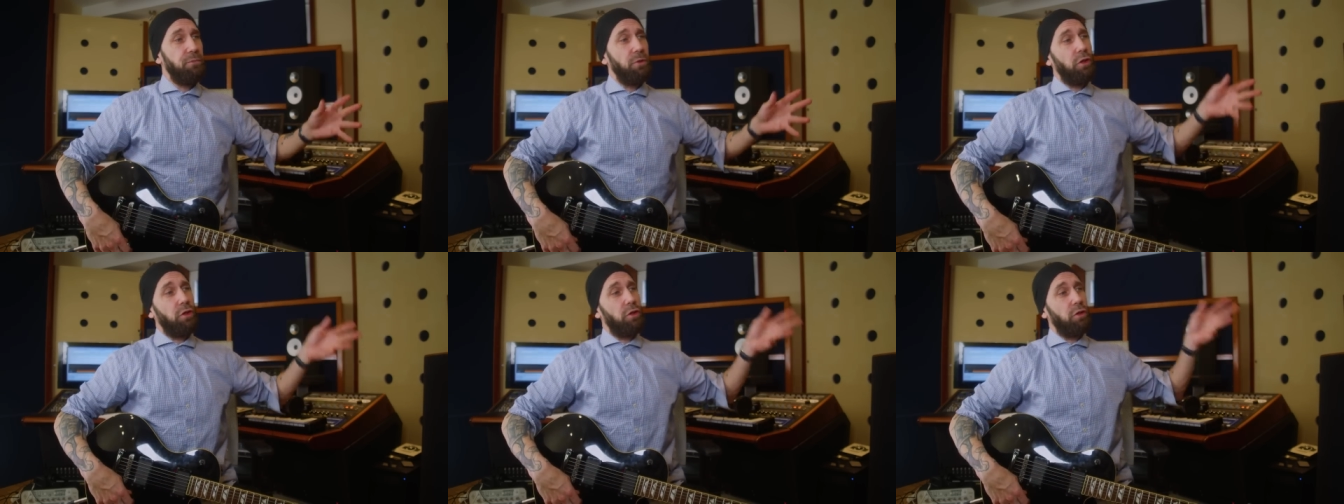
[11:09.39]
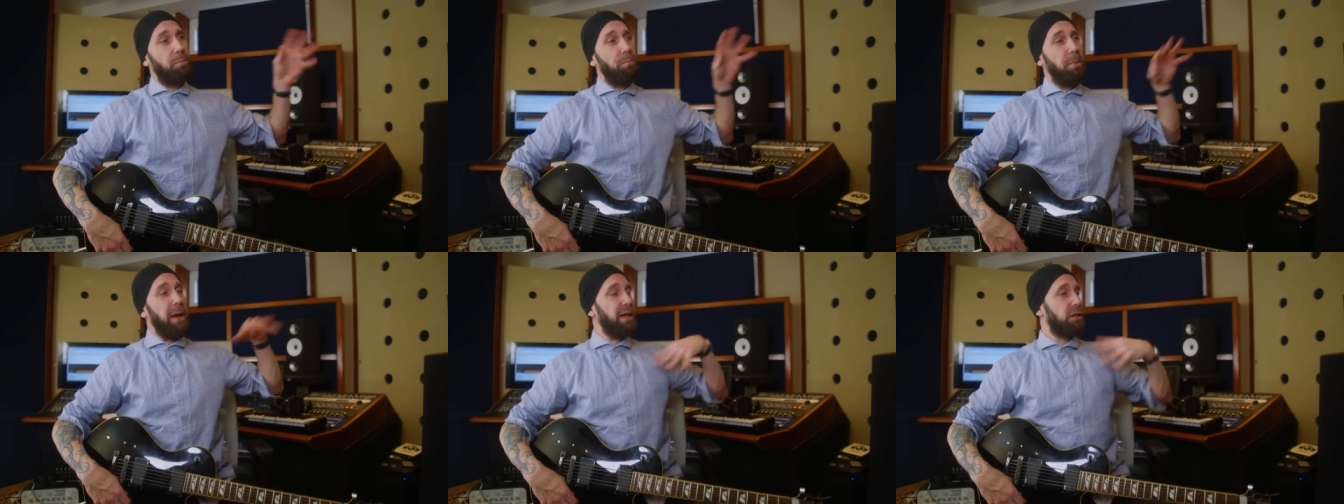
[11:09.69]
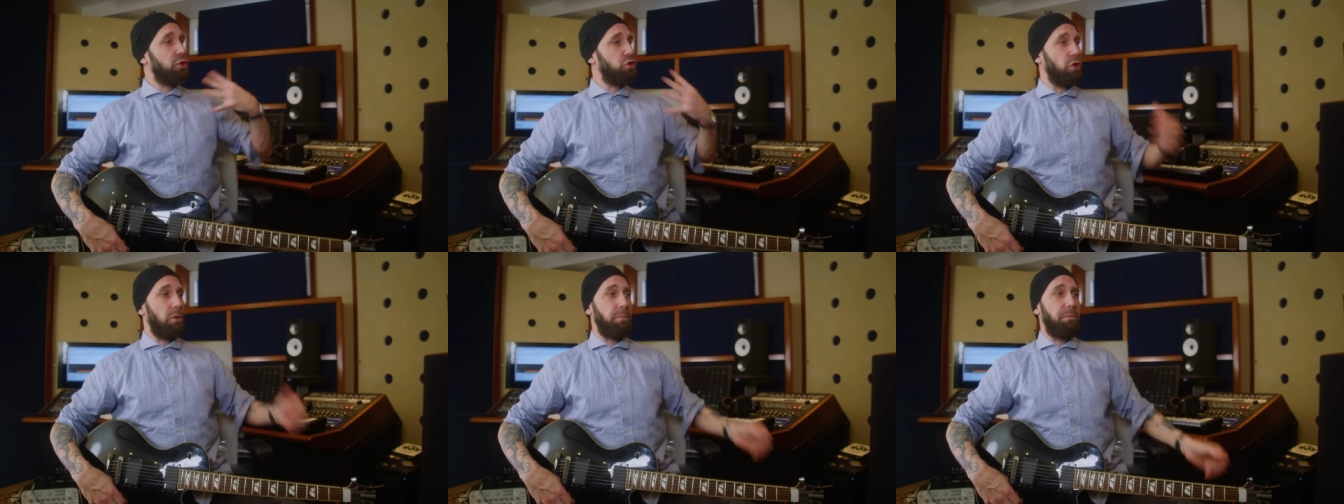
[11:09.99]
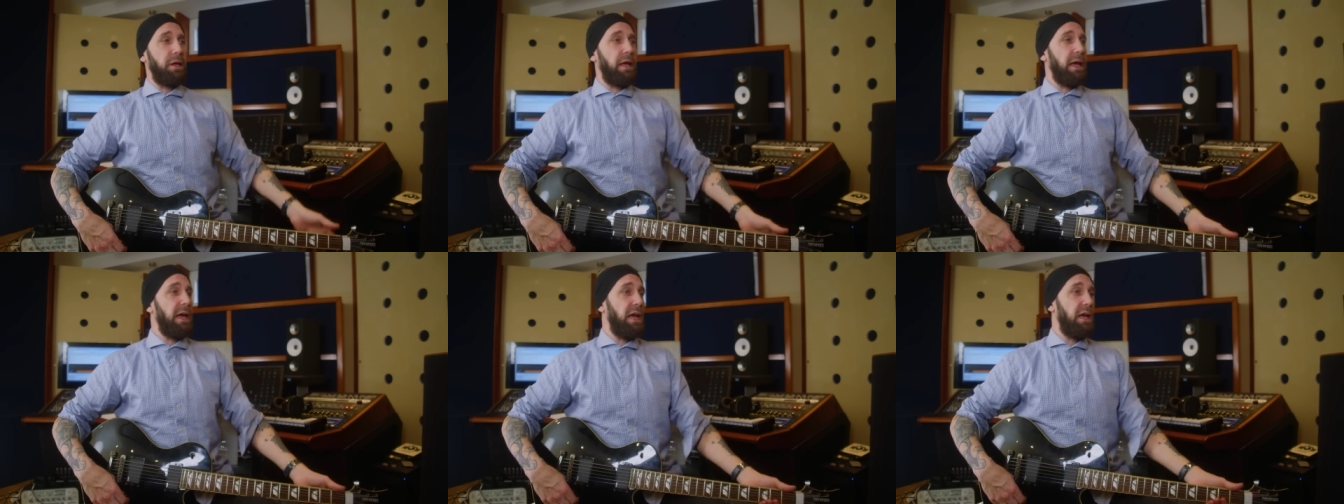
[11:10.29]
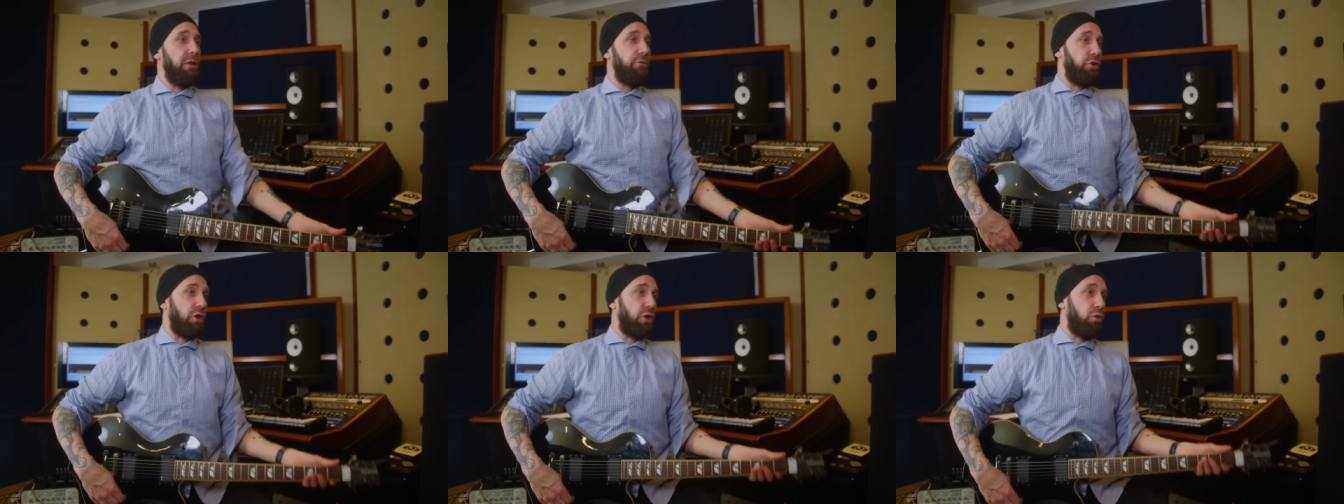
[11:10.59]
spectral
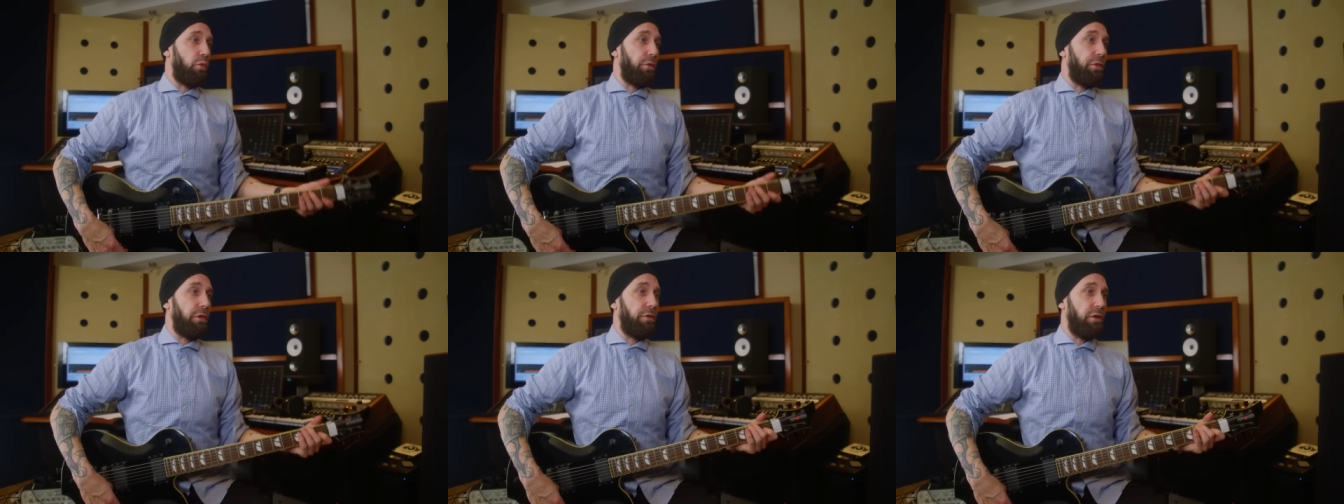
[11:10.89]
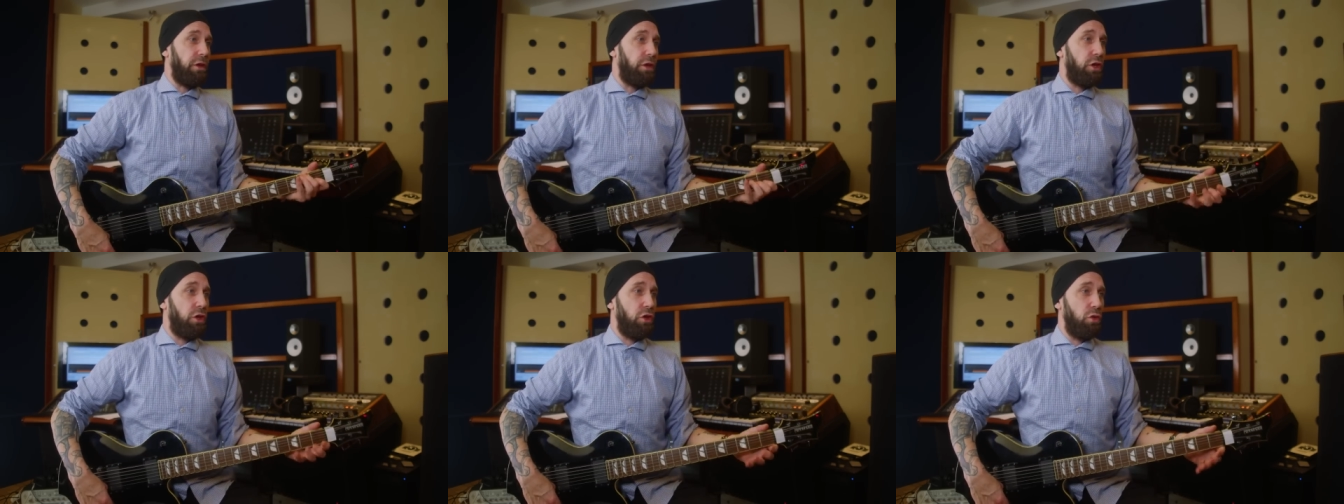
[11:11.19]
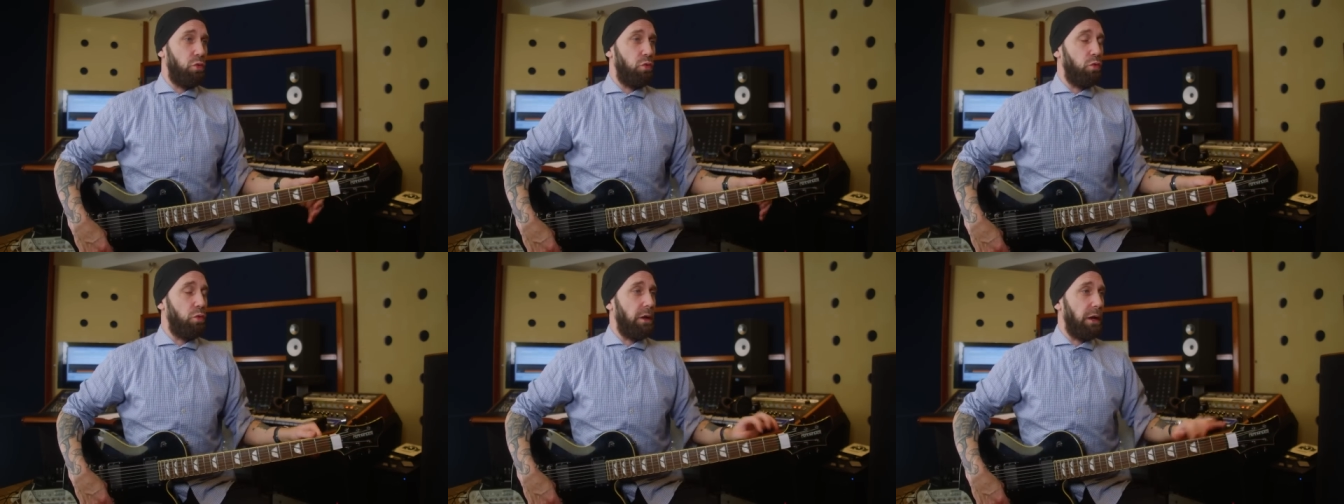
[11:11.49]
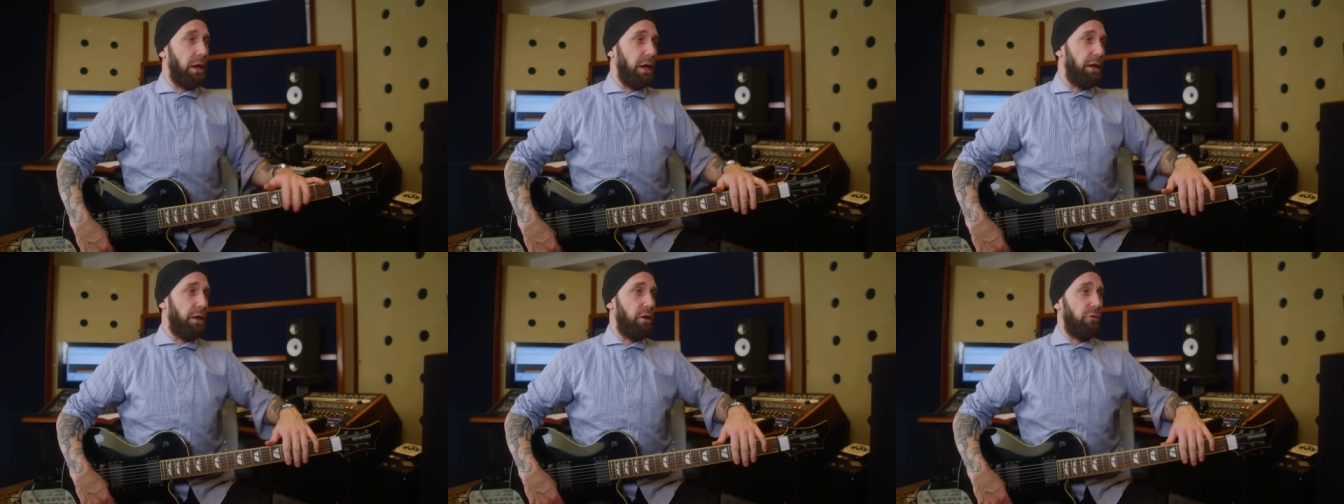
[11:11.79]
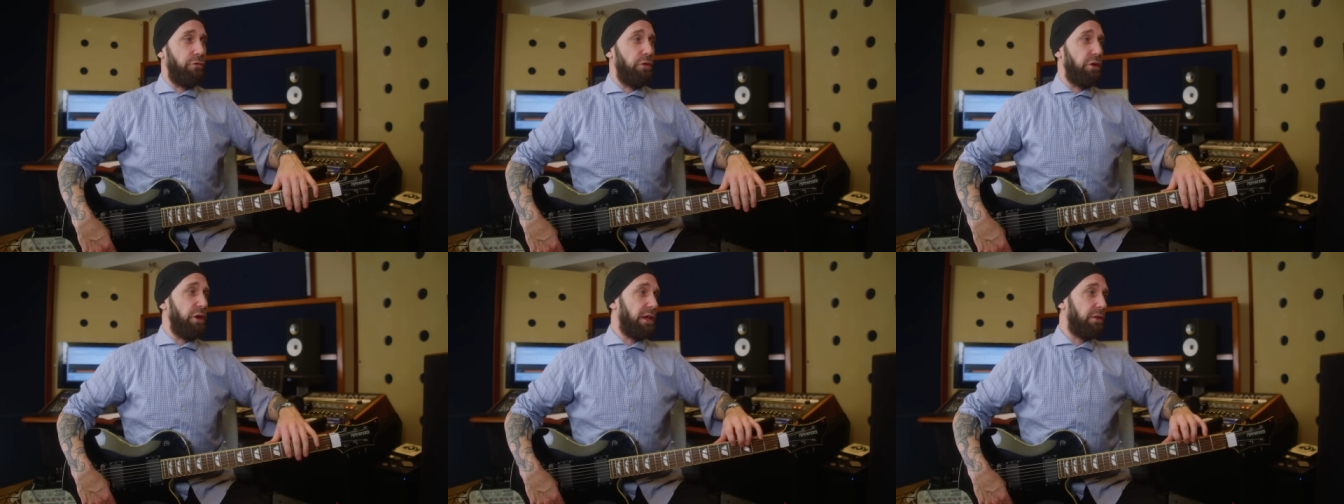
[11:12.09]
behavior with this E Q in a
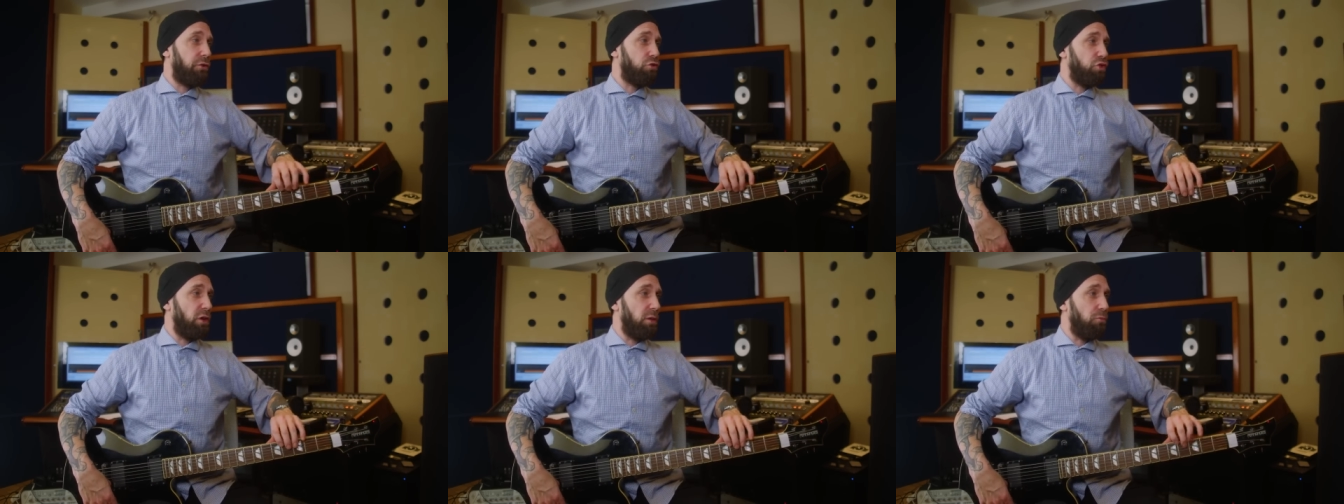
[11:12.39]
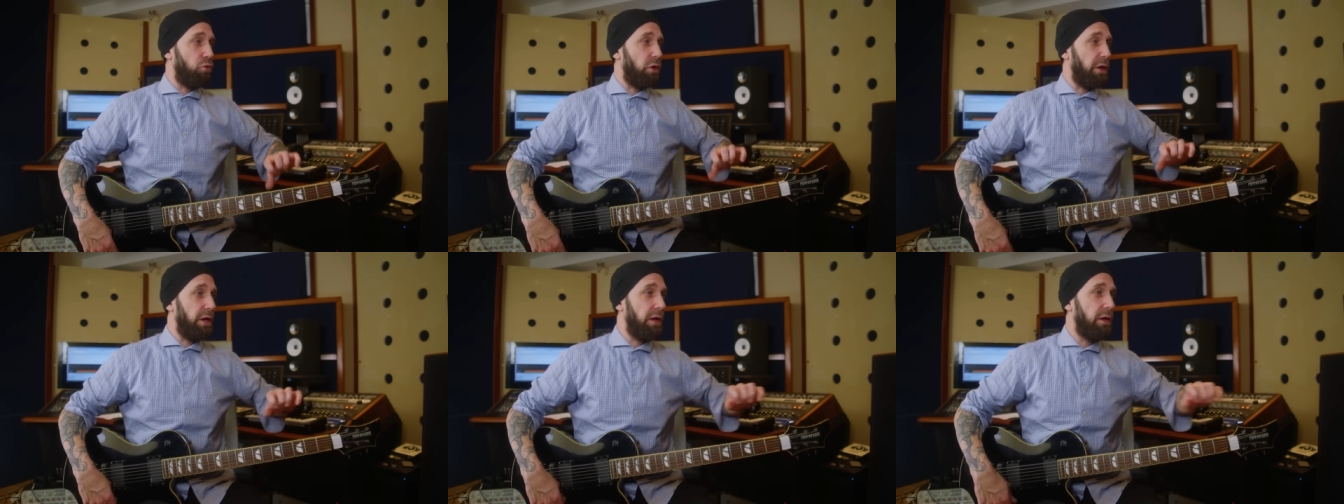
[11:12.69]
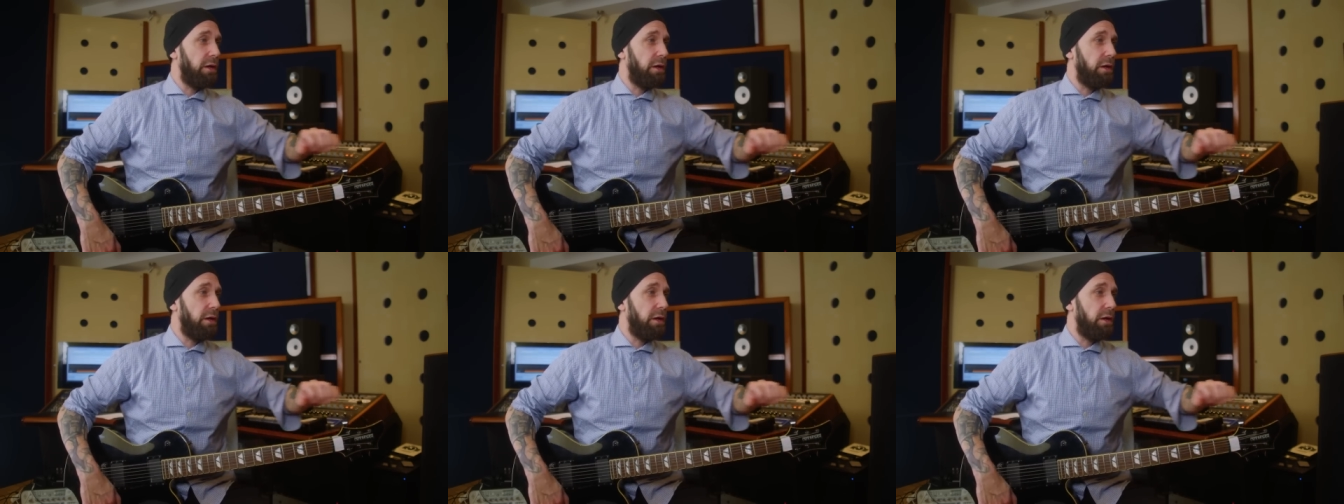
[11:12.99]
very extreme way.